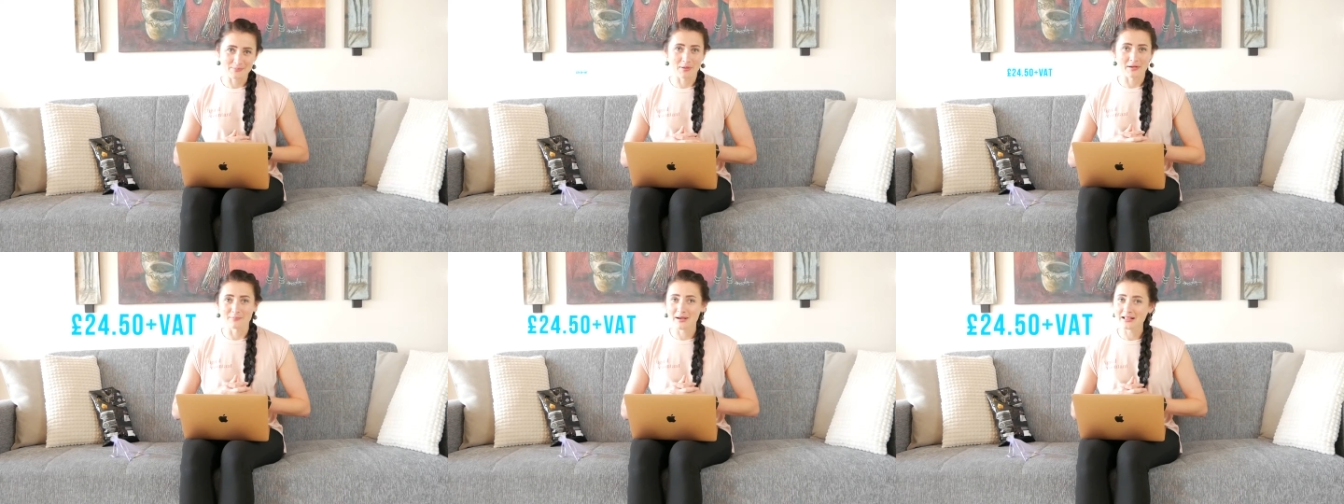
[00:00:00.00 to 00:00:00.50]

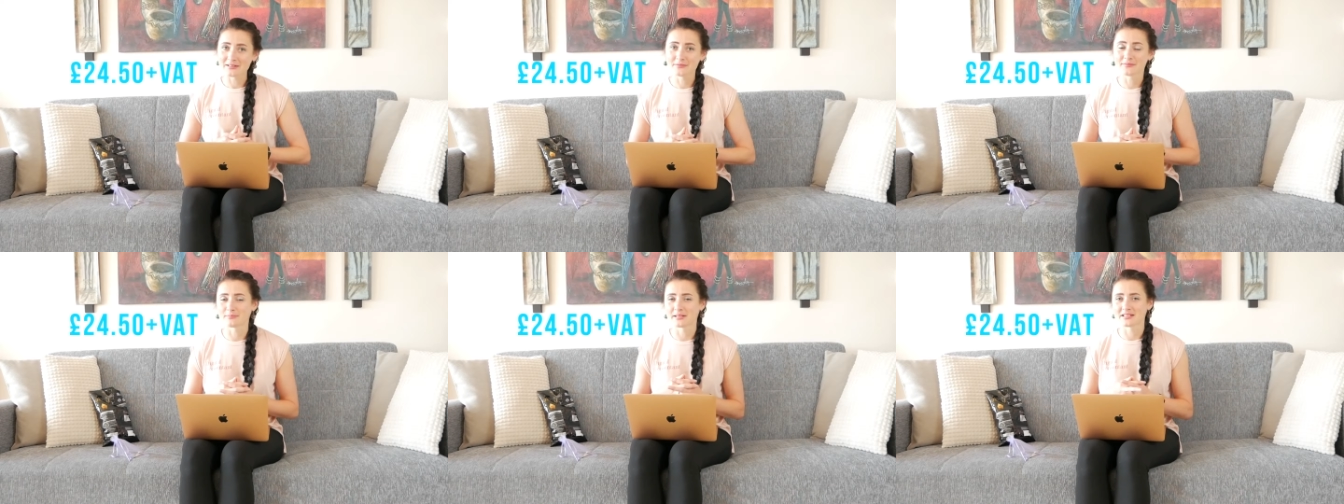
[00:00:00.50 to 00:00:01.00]
per
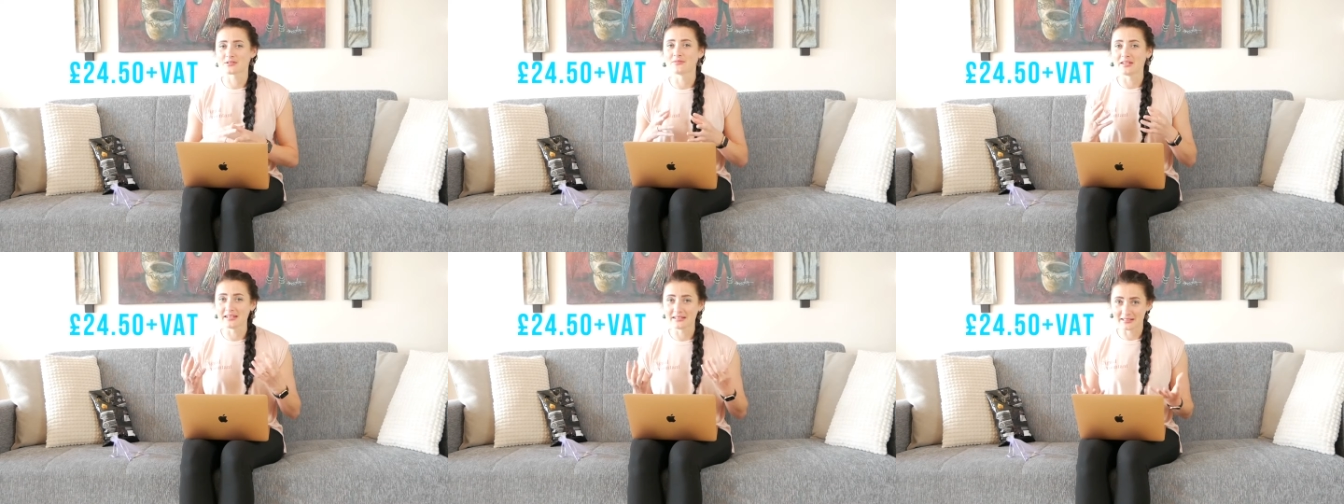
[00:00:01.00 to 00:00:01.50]
month plus
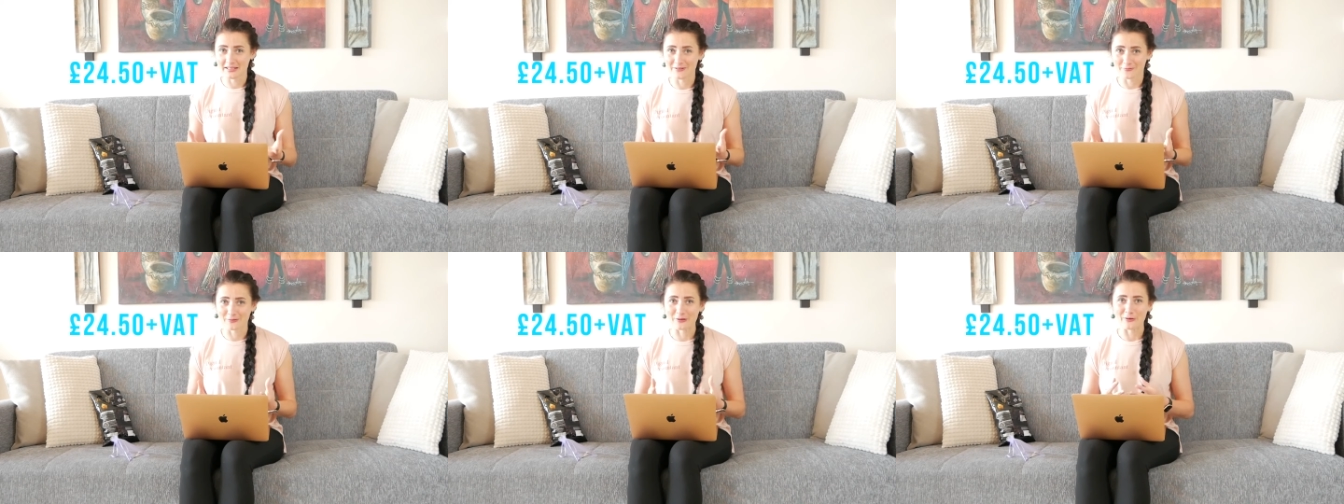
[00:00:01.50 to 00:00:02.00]
VAT,
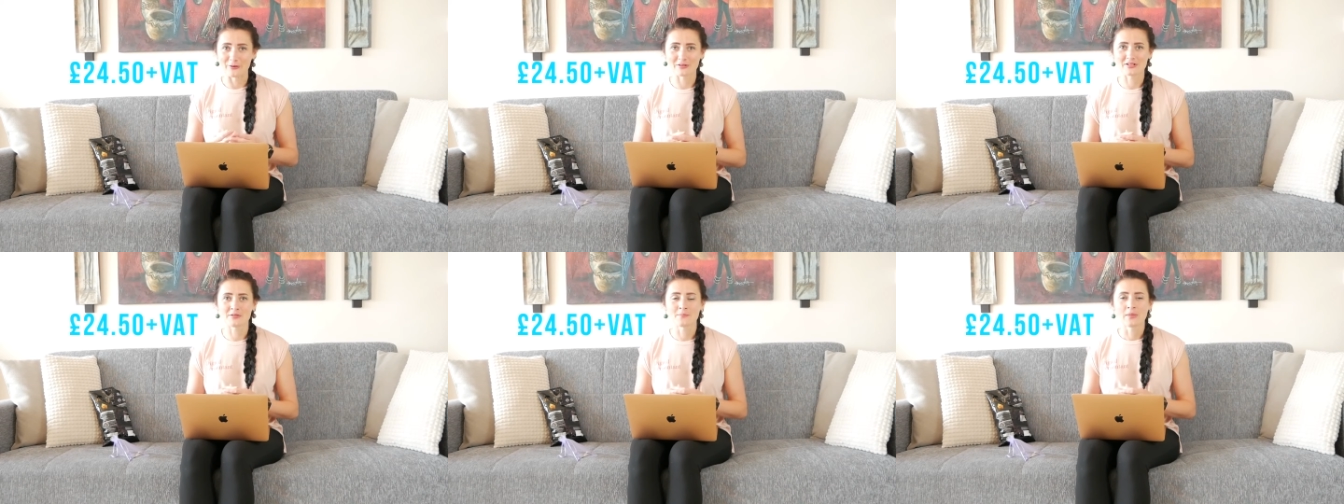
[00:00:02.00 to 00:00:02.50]
of
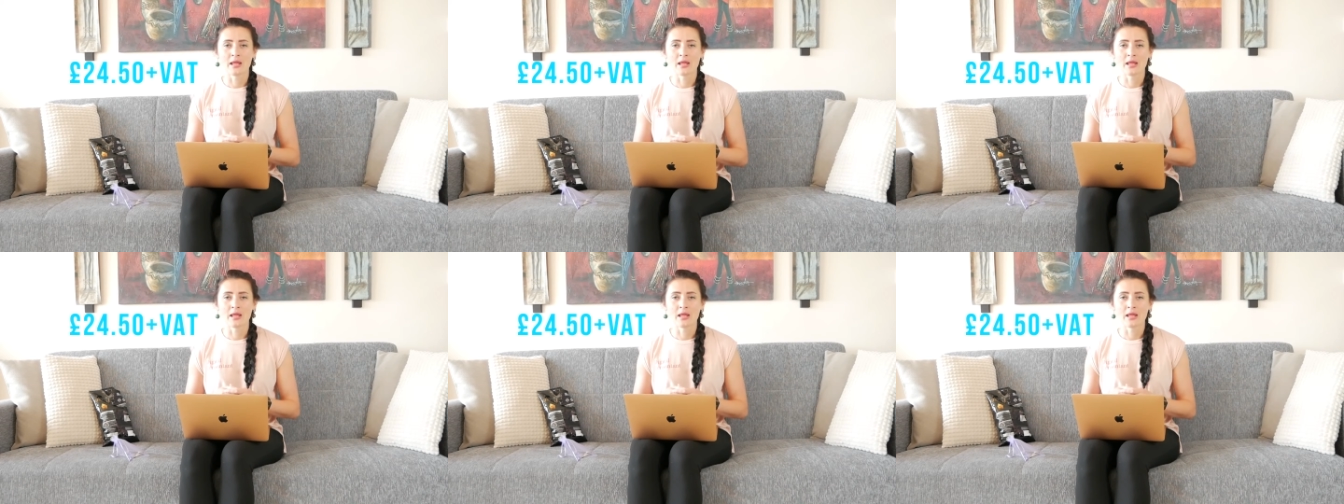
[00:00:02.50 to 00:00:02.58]
course.